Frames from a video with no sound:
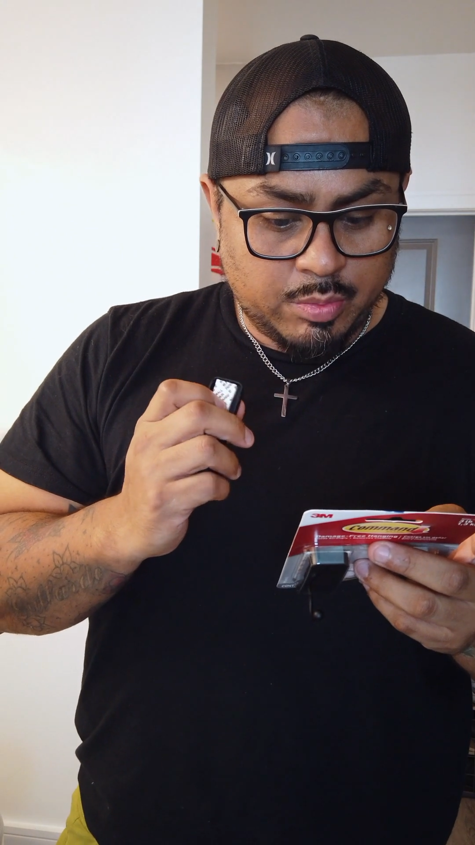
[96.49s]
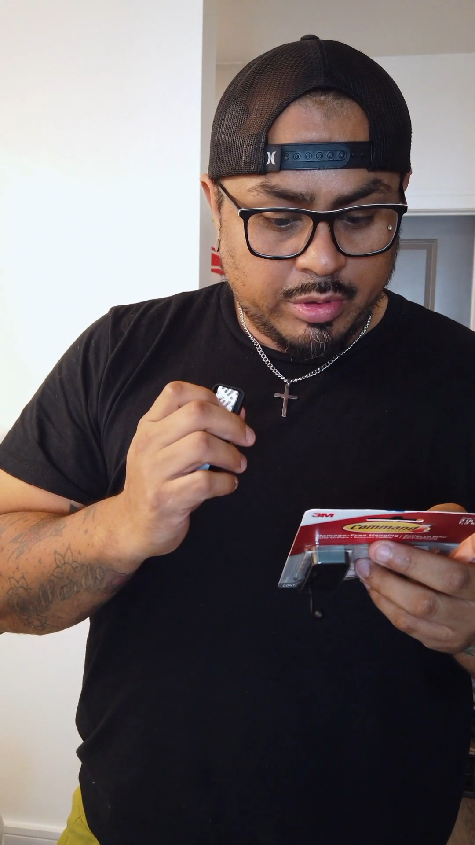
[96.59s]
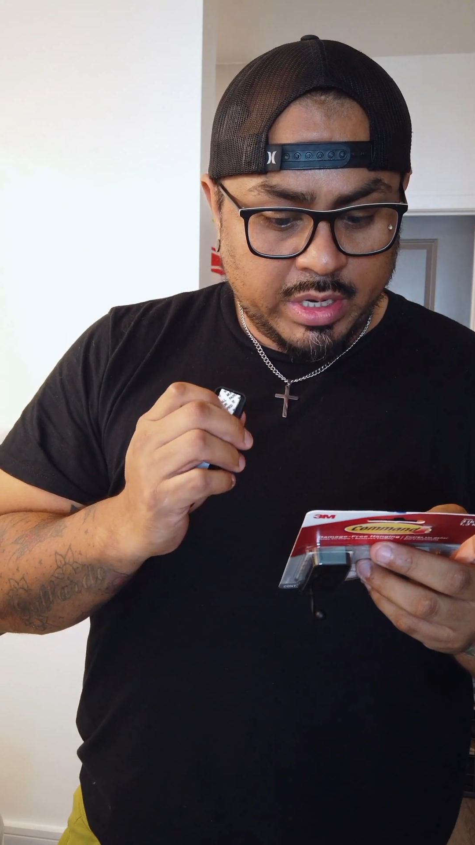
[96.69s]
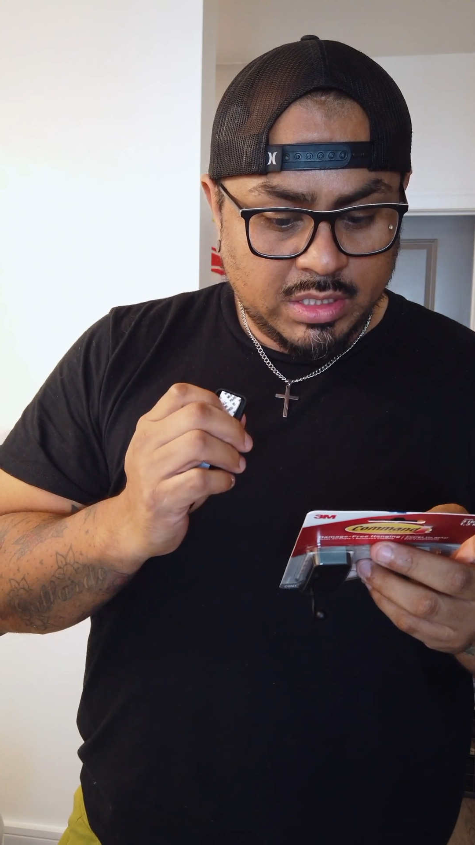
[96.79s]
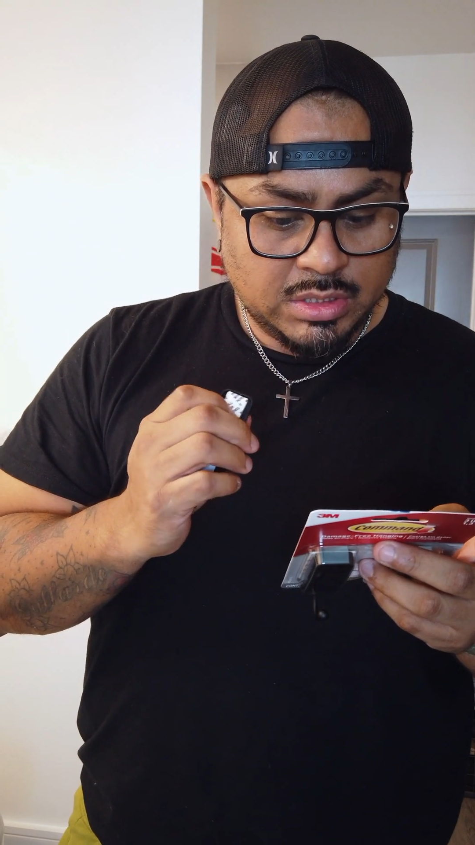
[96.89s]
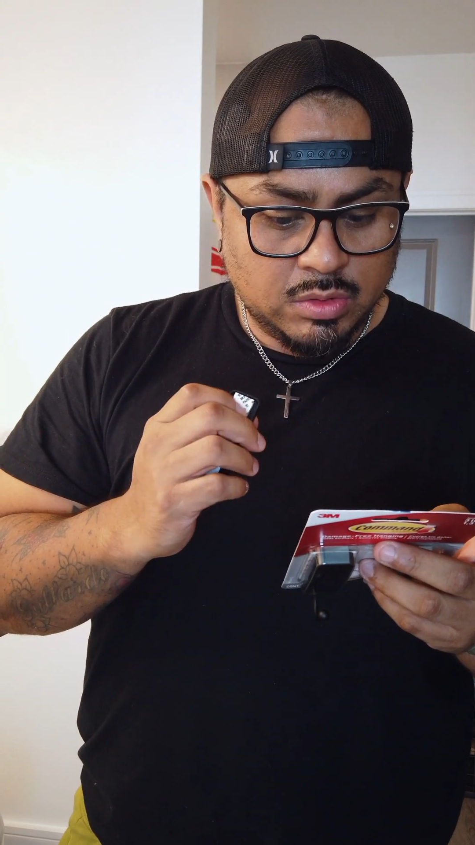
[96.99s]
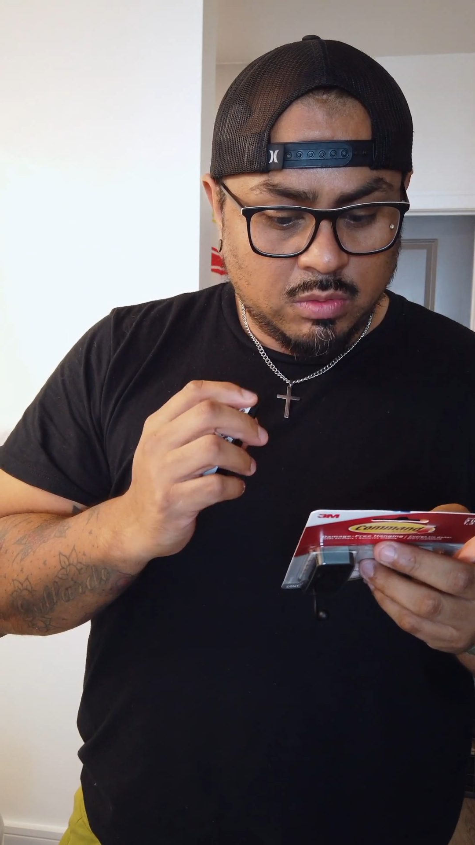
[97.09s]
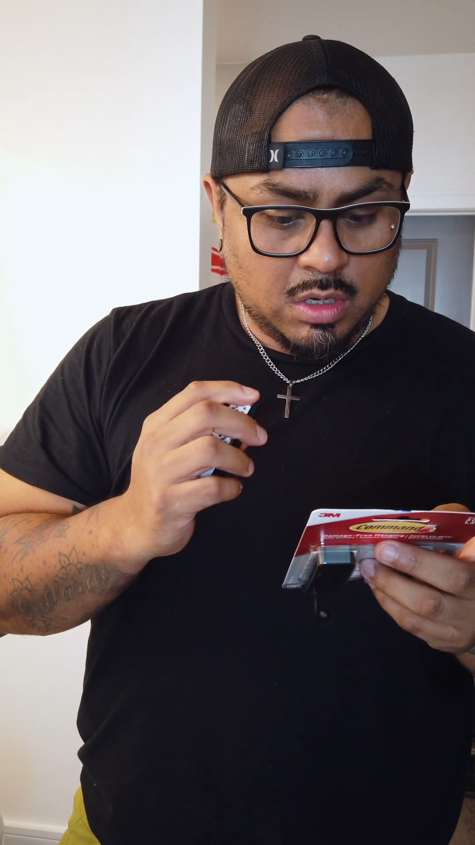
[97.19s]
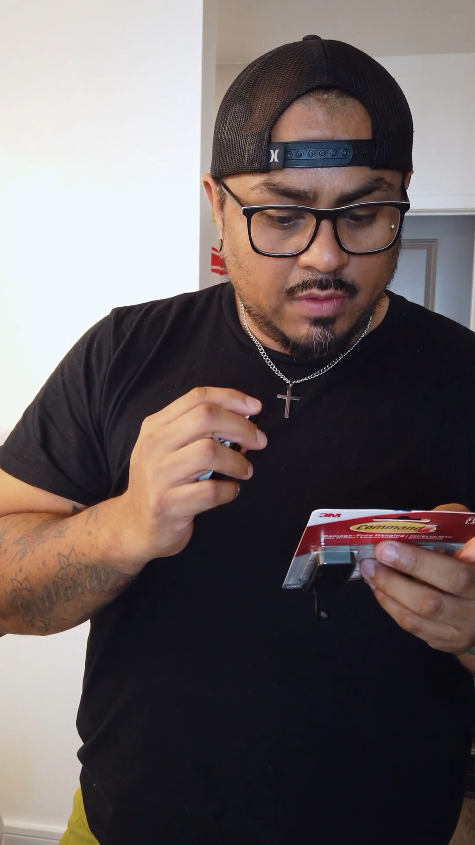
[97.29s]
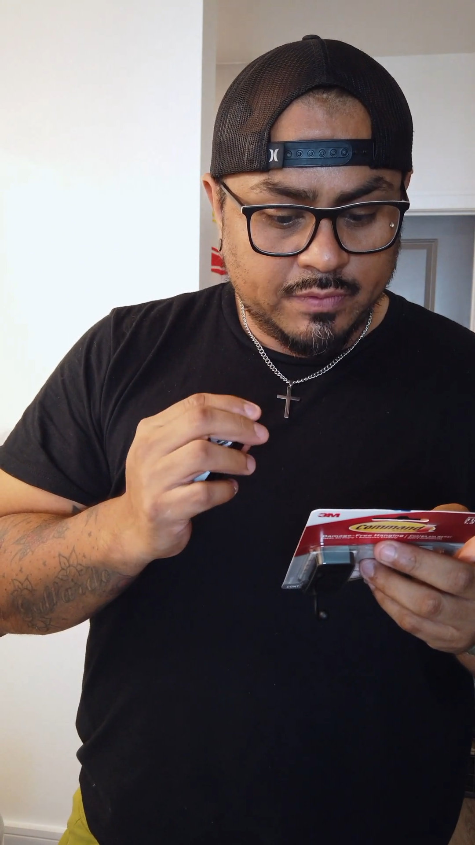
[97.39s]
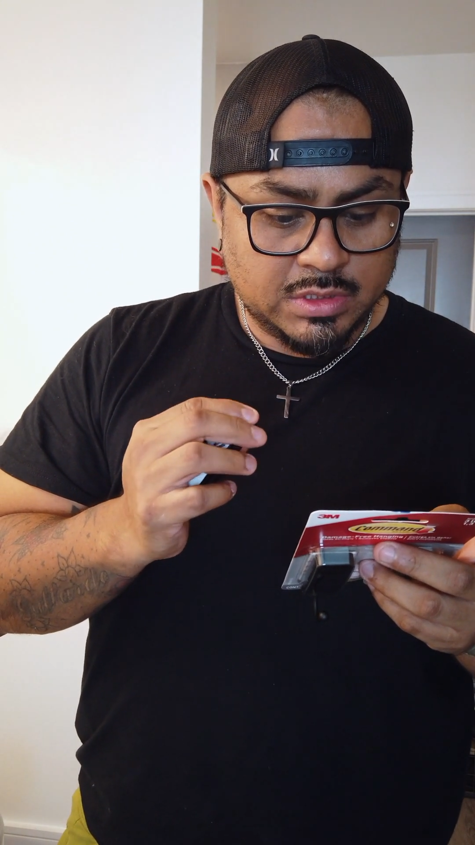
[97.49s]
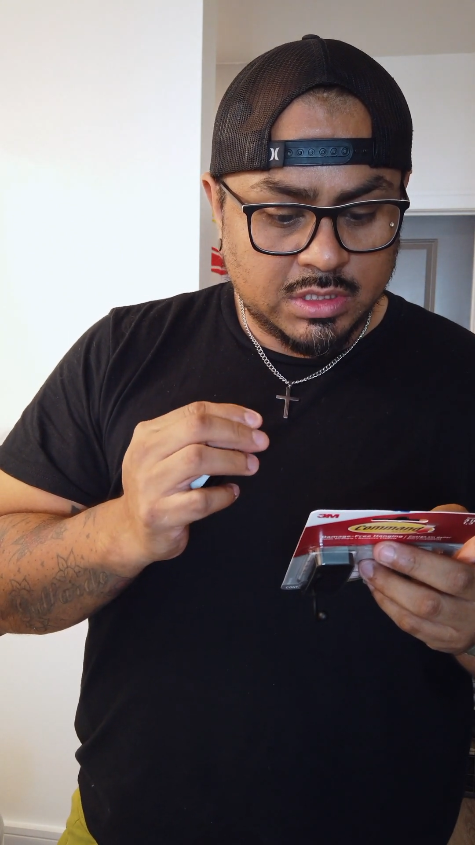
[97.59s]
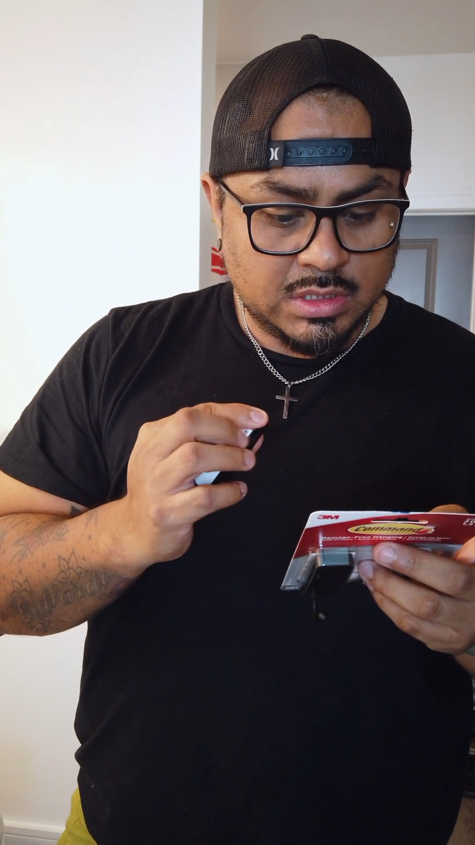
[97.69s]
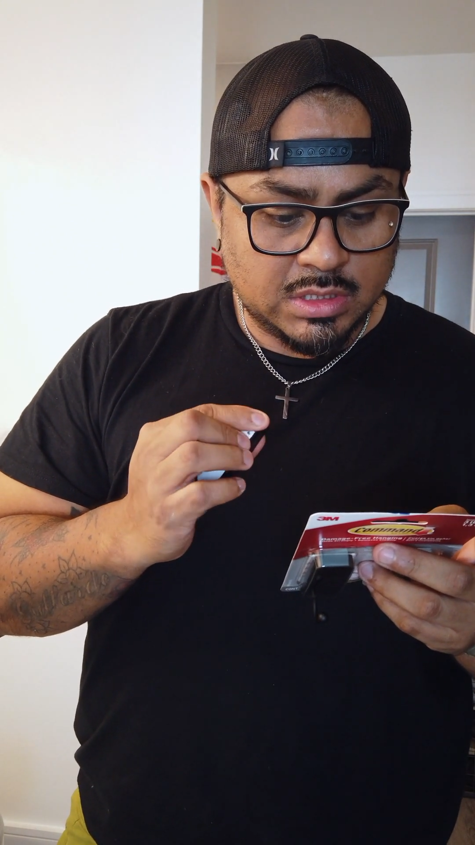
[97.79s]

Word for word: Press to wall for 10